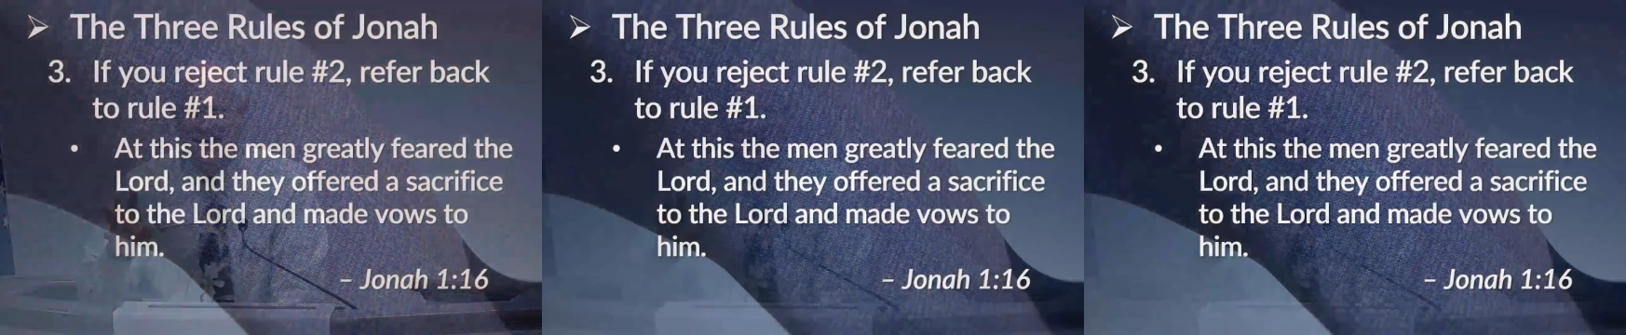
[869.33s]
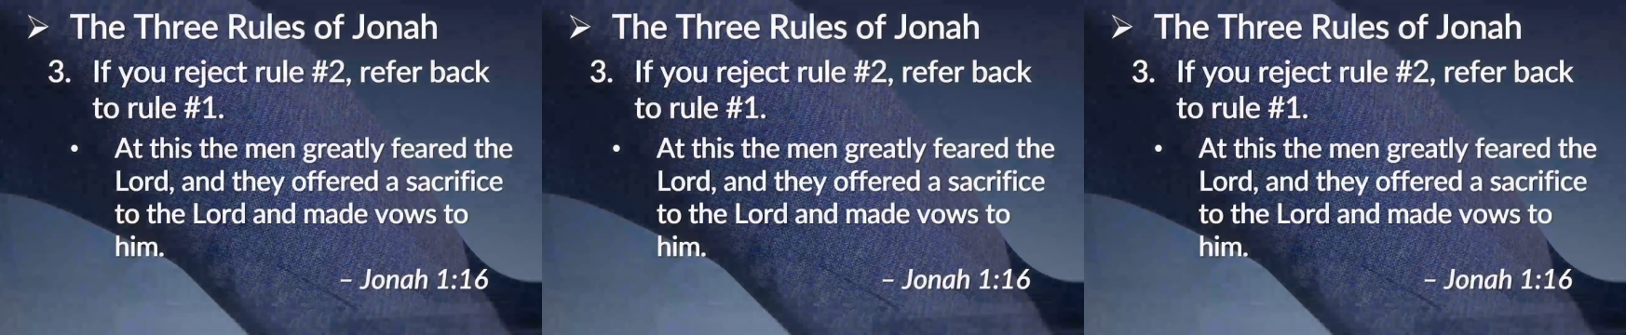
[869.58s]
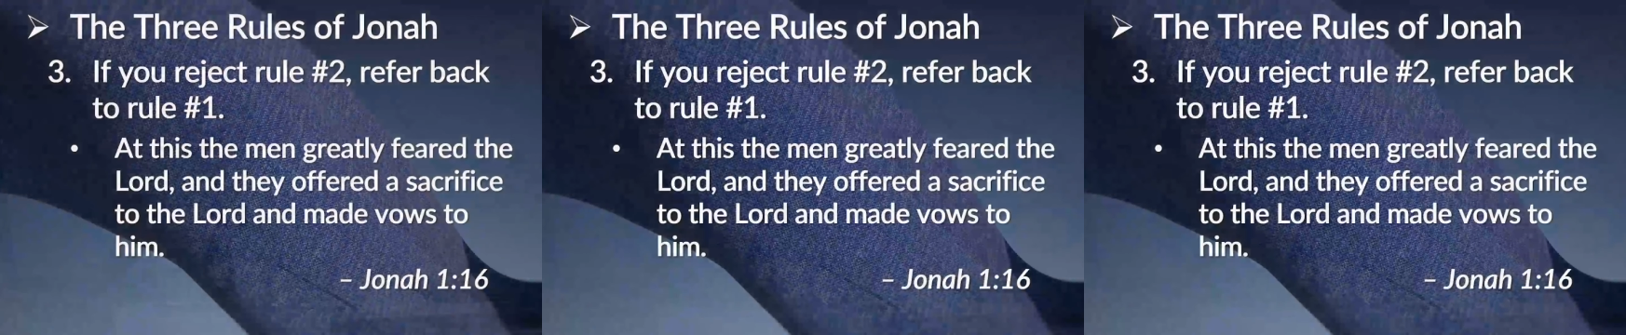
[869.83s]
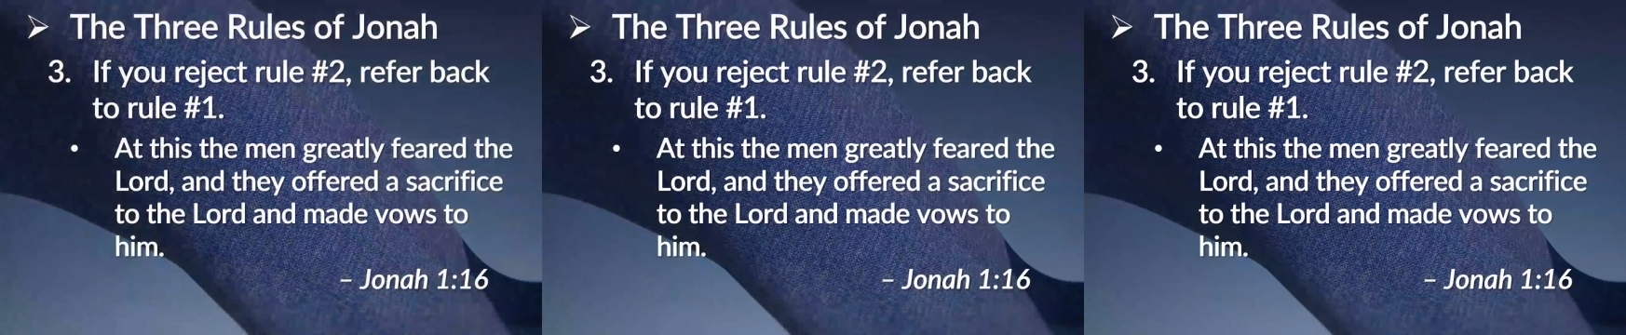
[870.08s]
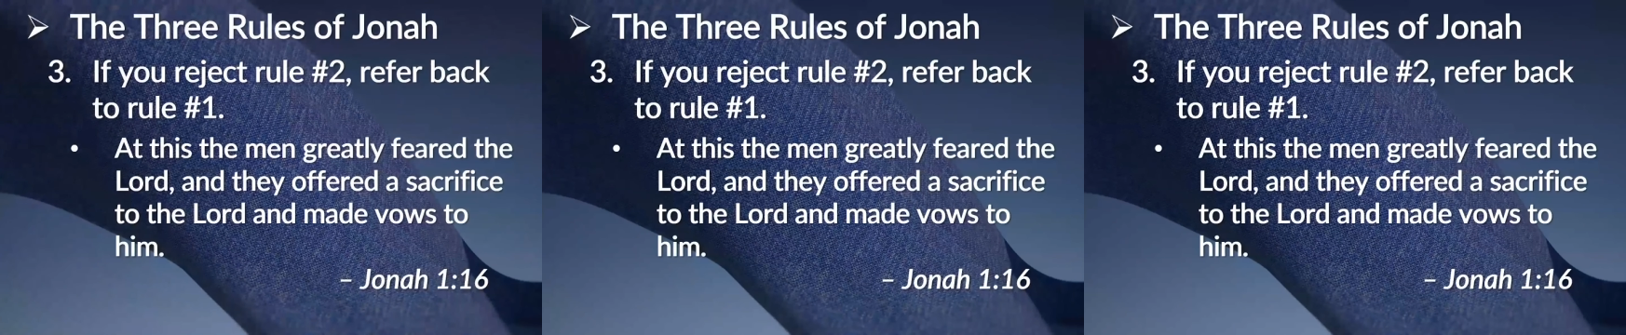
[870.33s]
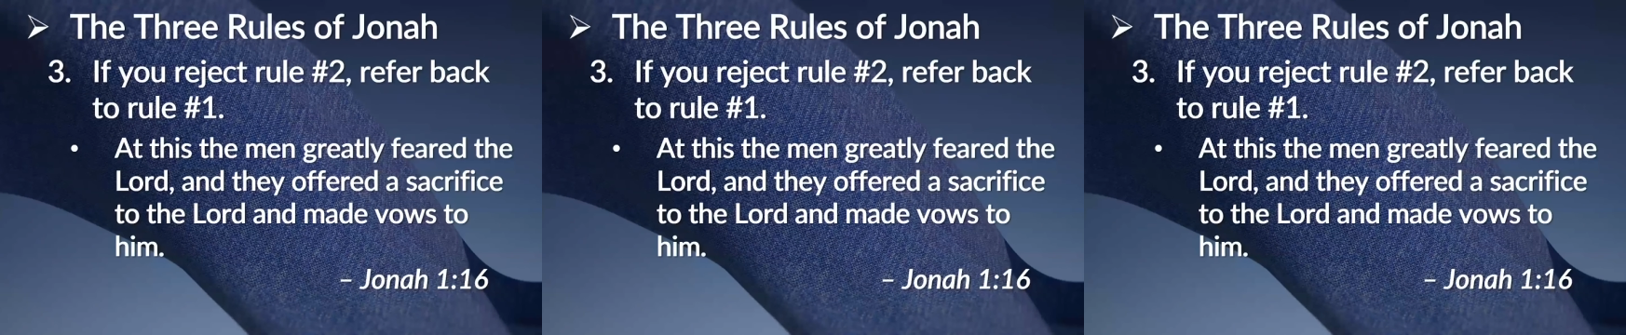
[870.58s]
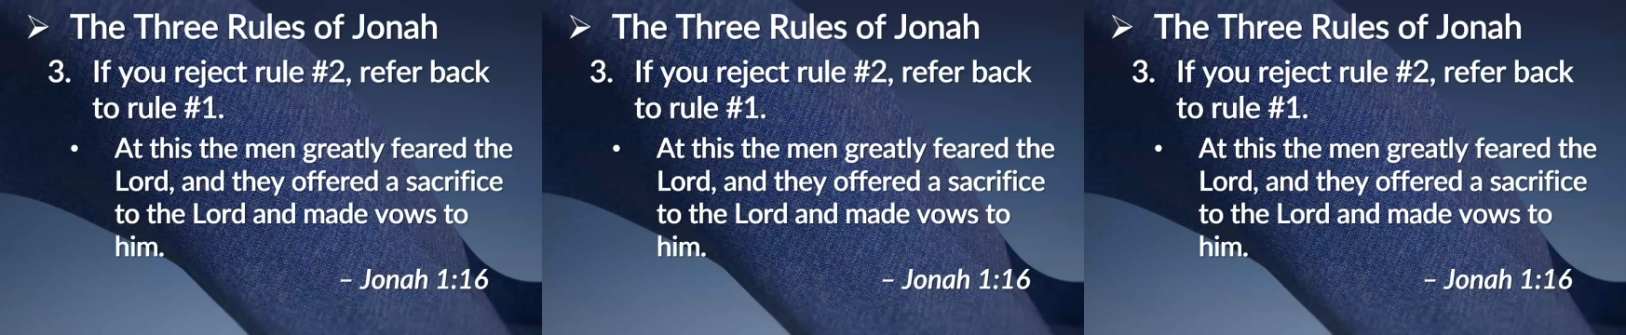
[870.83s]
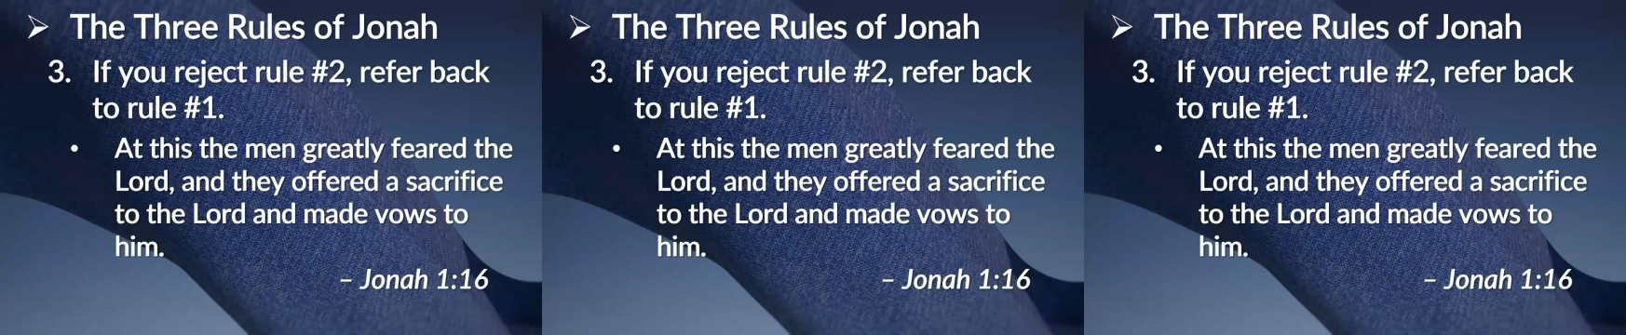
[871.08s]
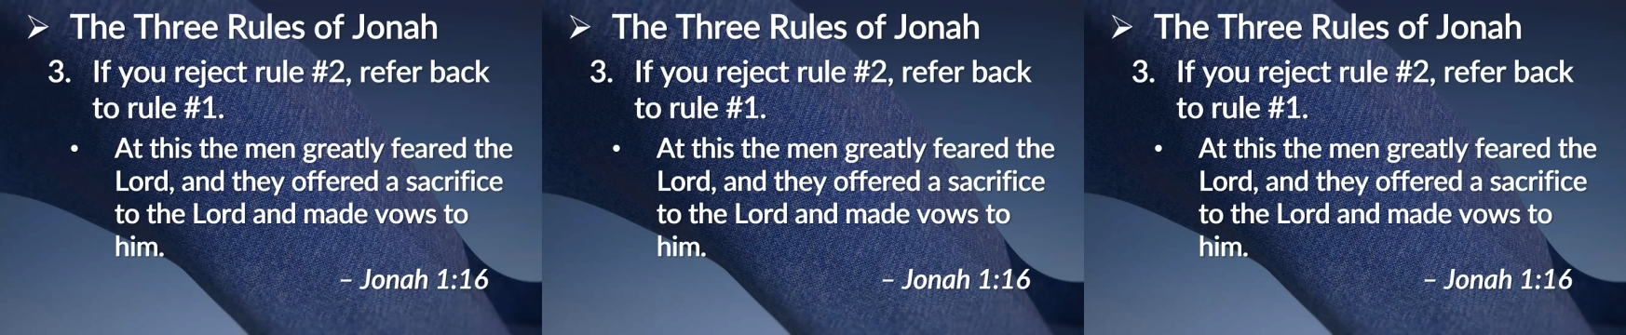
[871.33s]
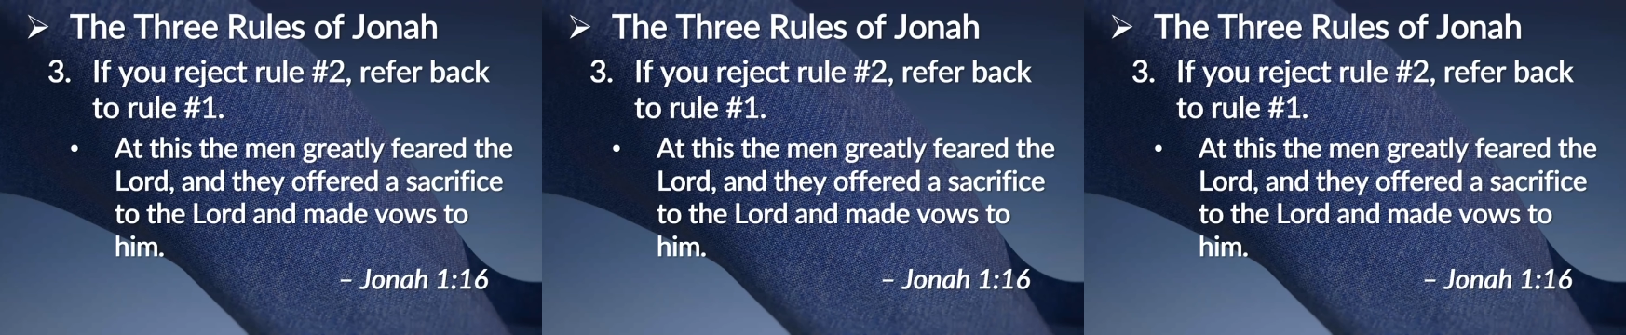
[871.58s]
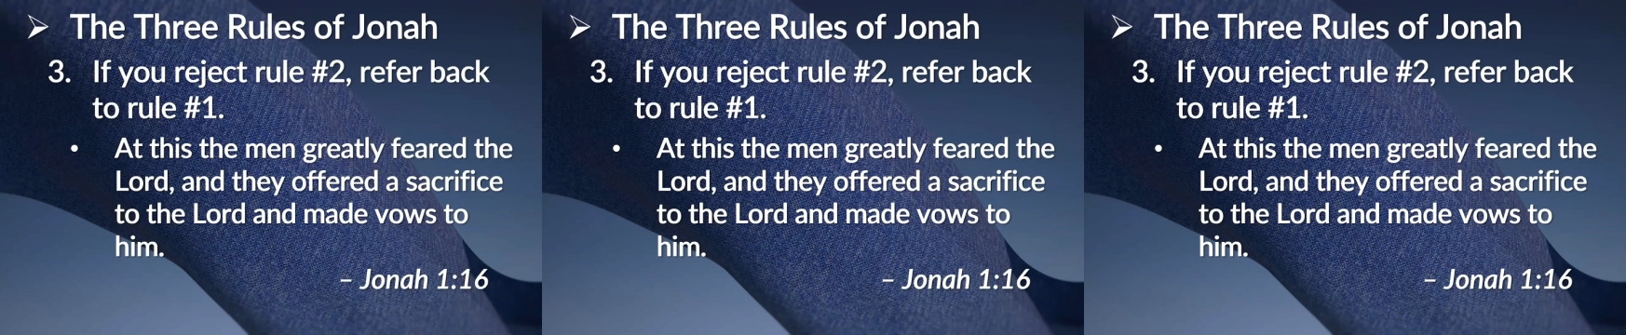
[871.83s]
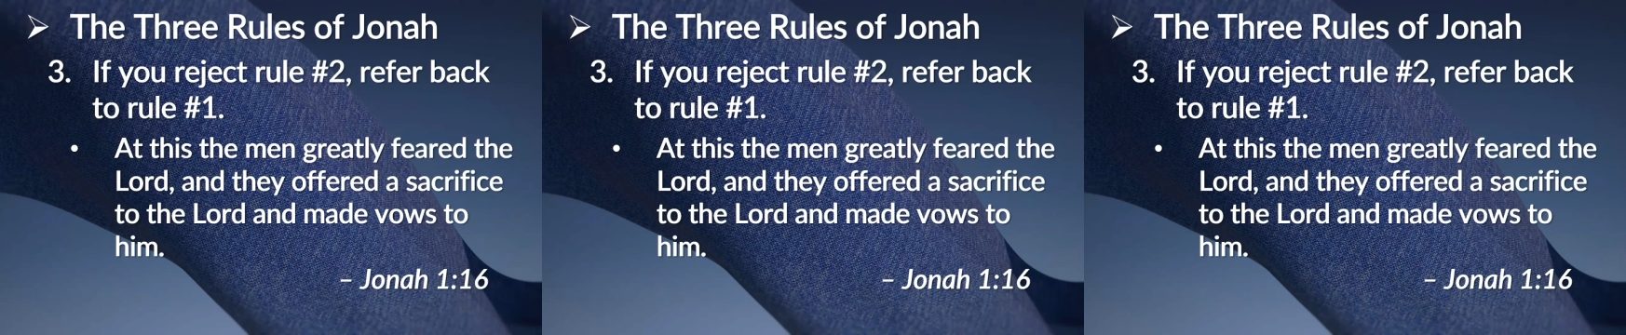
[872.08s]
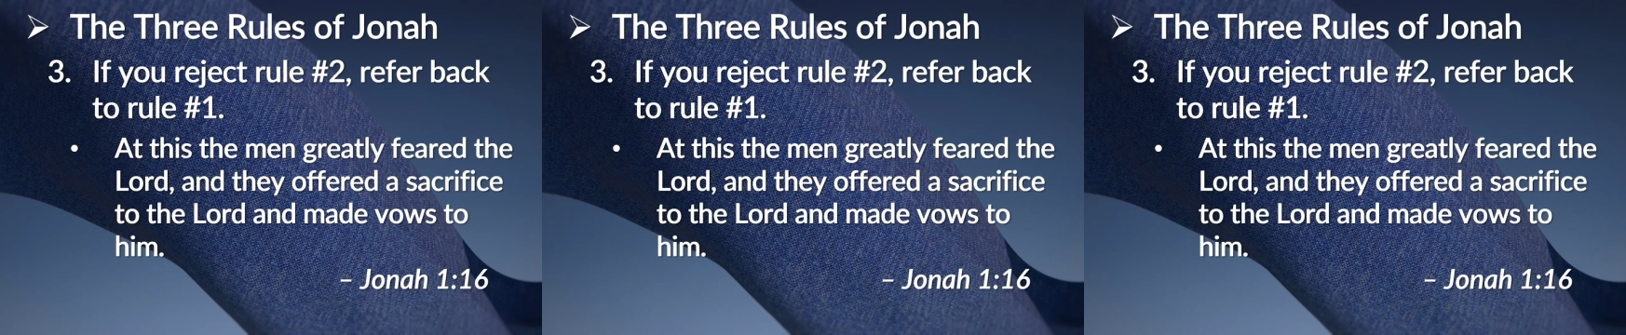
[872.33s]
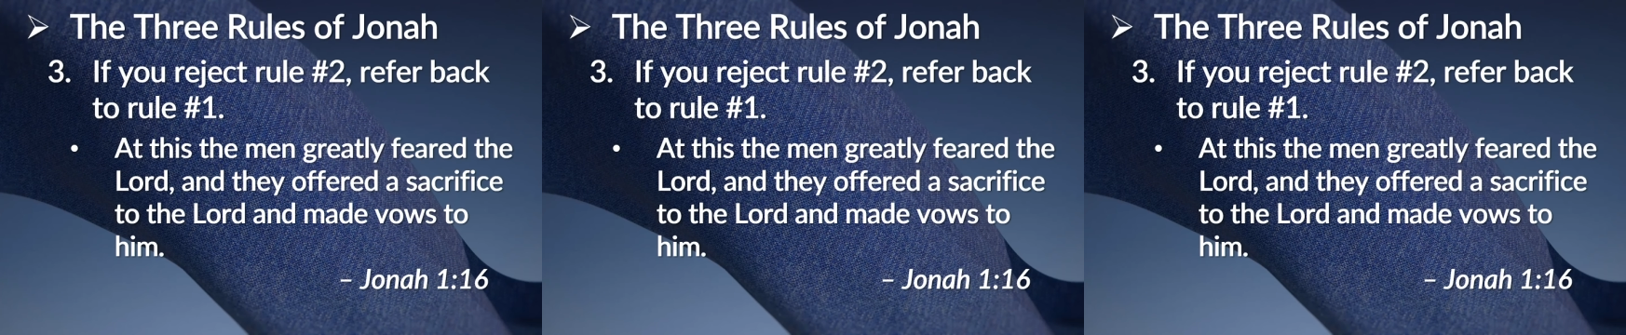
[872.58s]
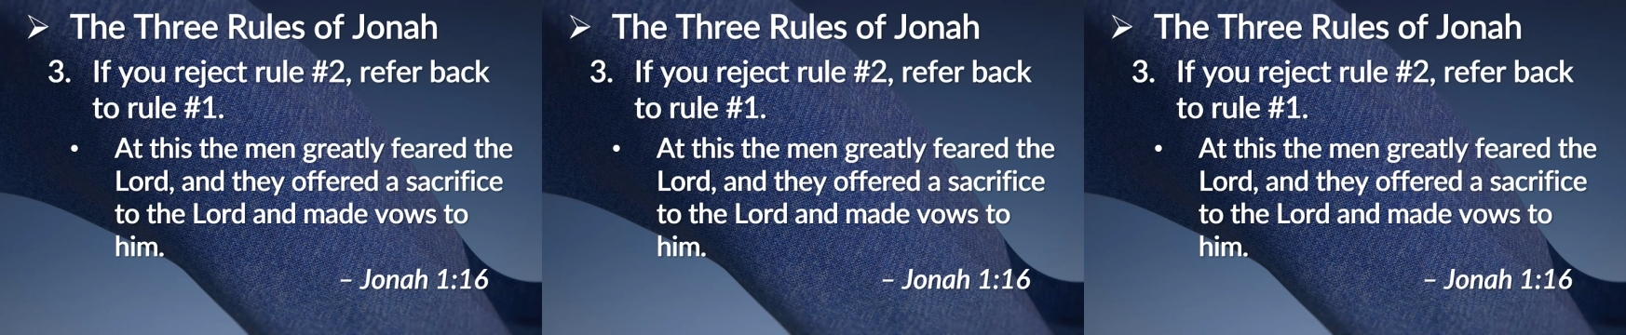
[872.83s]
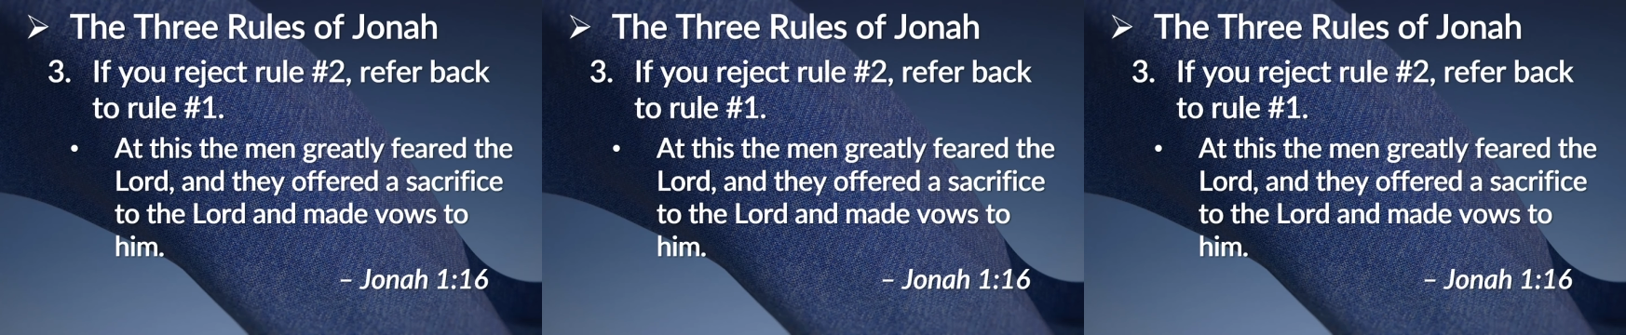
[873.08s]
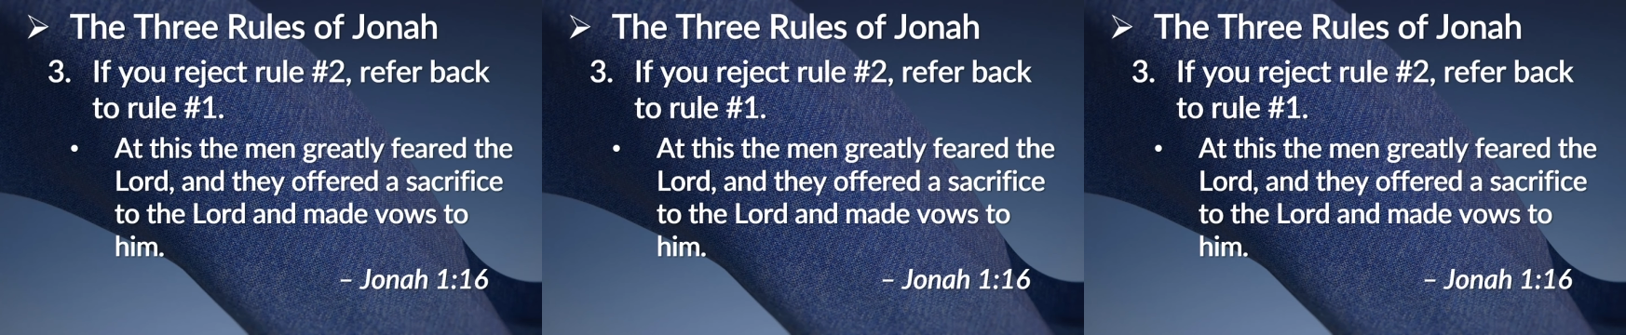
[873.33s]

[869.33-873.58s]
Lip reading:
Nobody's mouth can be seen.